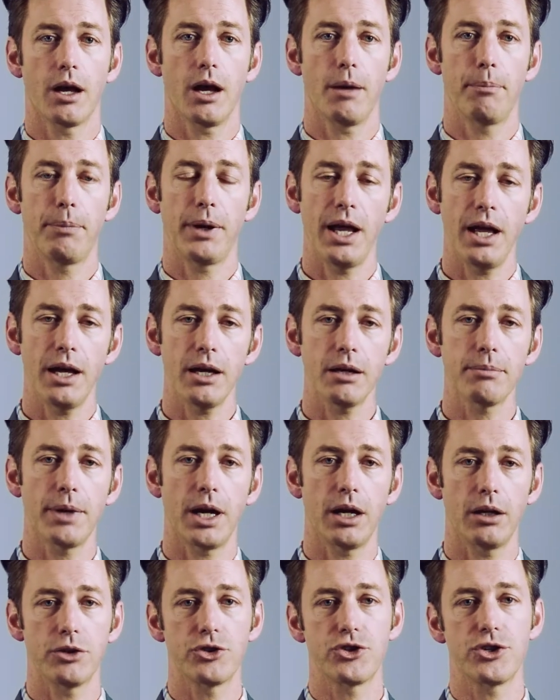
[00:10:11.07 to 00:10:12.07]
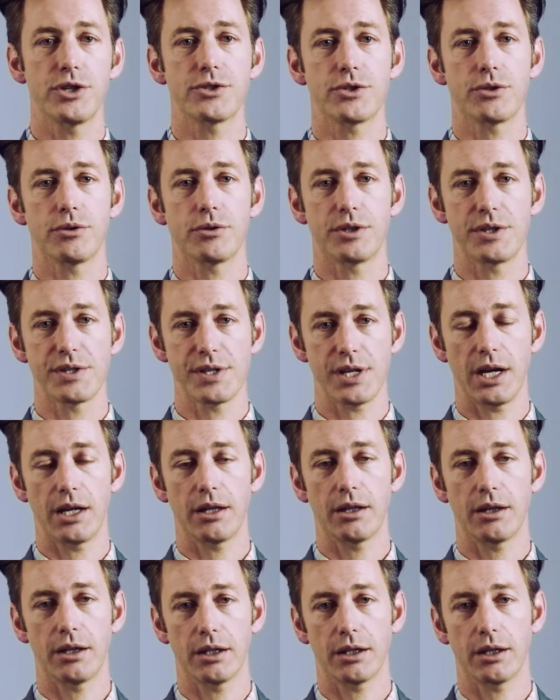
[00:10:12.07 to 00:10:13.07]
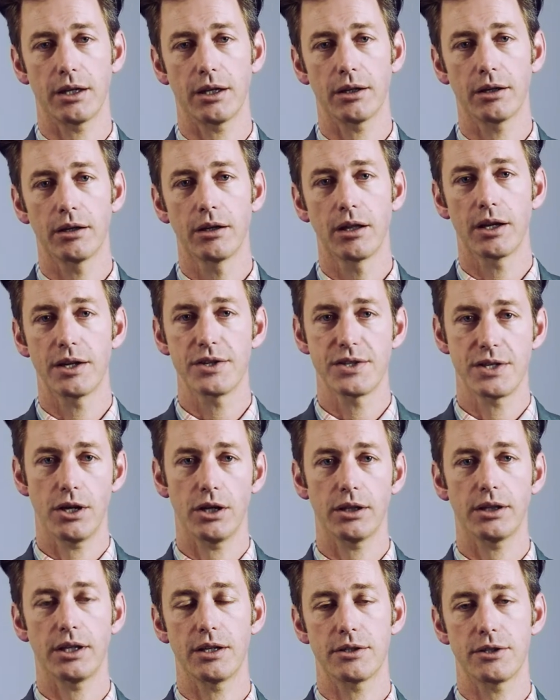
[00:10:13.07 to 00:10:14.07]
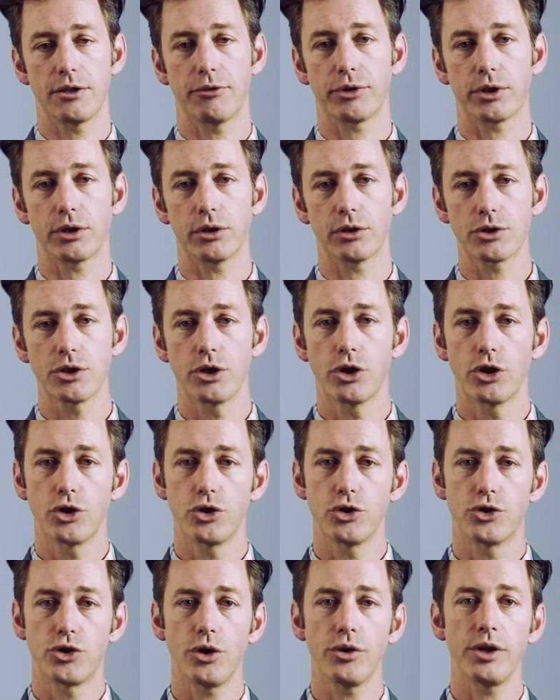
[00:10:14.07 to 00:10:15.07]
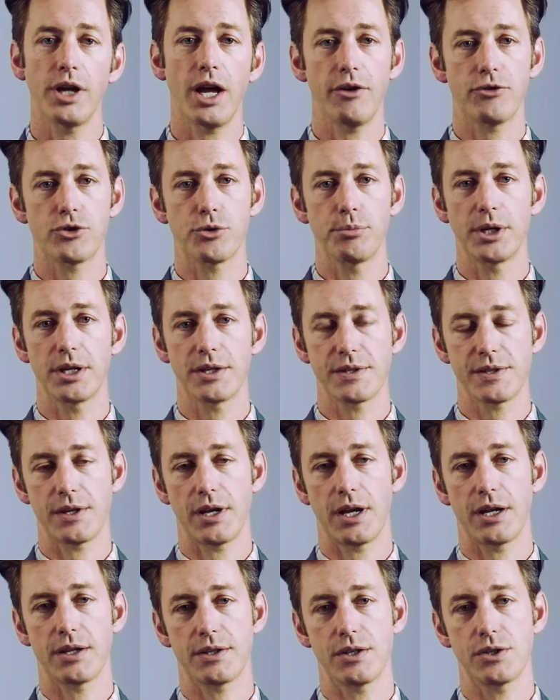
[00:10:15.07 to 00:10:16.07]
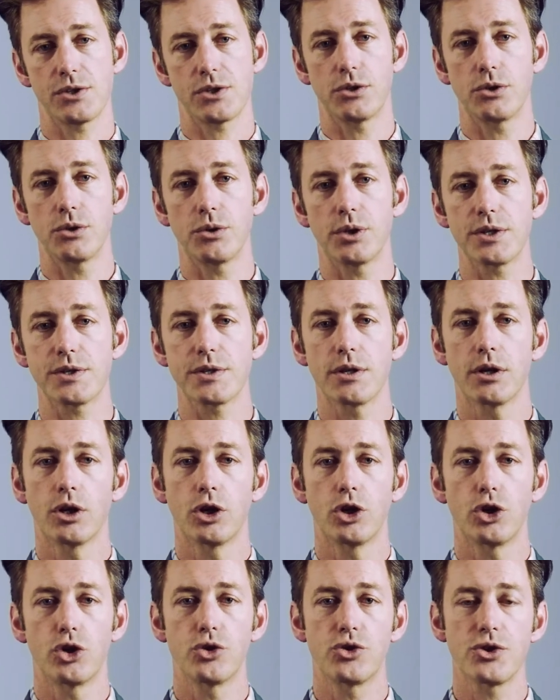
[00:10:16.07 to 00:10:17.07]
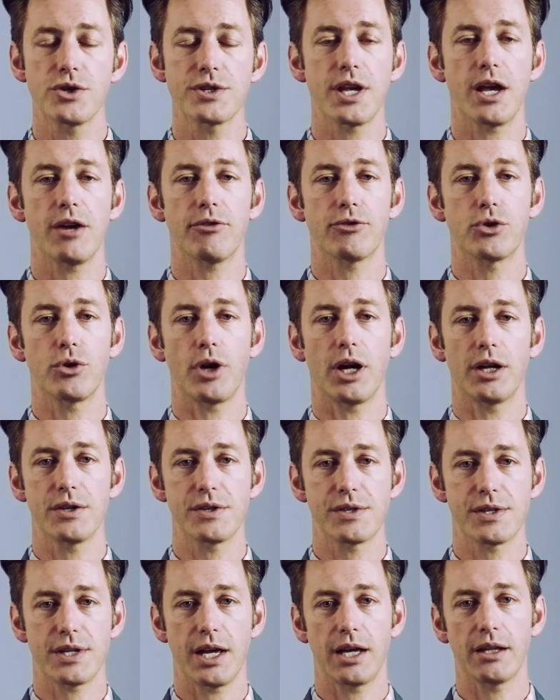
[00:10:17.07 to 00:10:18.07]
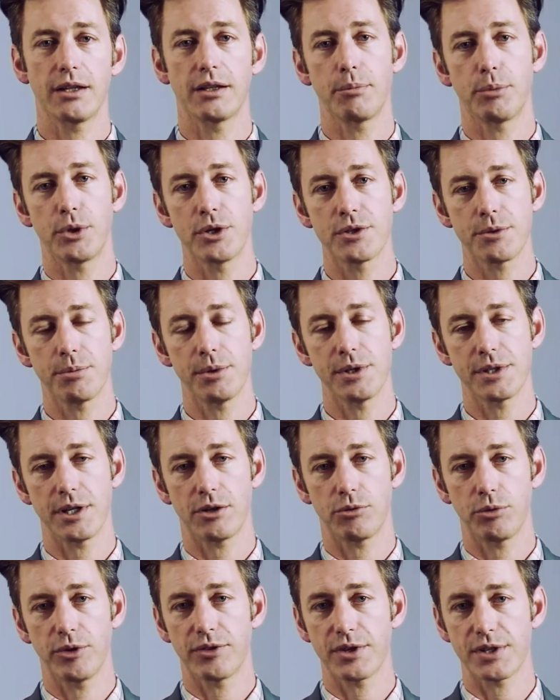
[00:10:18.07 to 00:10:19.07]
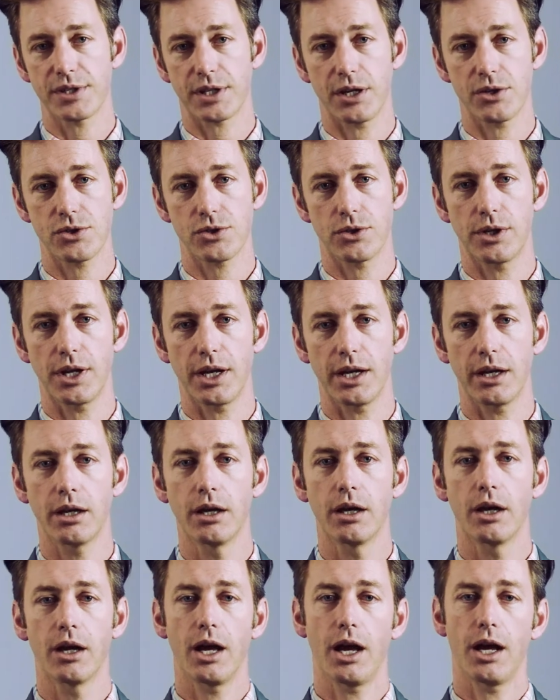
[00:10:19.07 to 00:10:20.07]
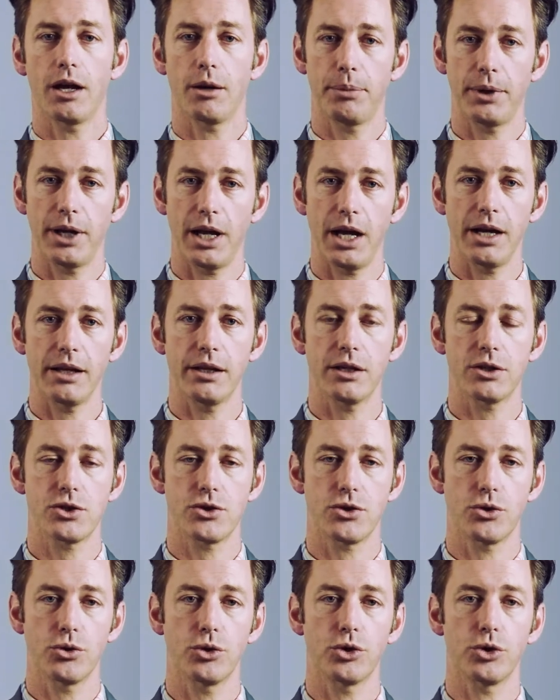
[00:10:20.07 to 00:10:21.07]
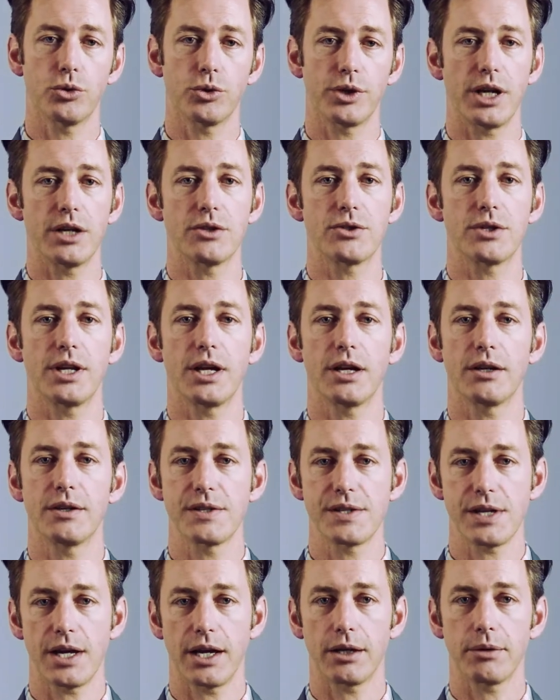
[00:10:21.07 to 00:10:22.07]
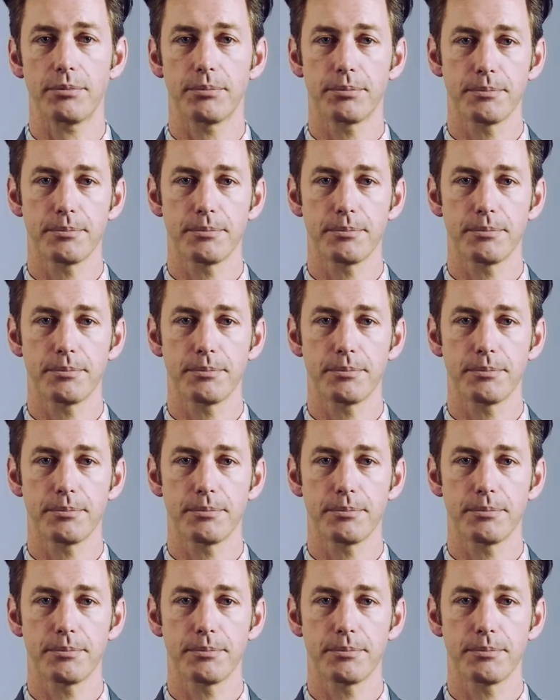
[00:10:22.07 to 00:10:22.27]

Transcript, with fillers: Applying biology to design thinking is not that difficult. You don't have to be a scientist to do this. You just have to understand the principles that we've discussed today and apply that to your day-to-day -day design.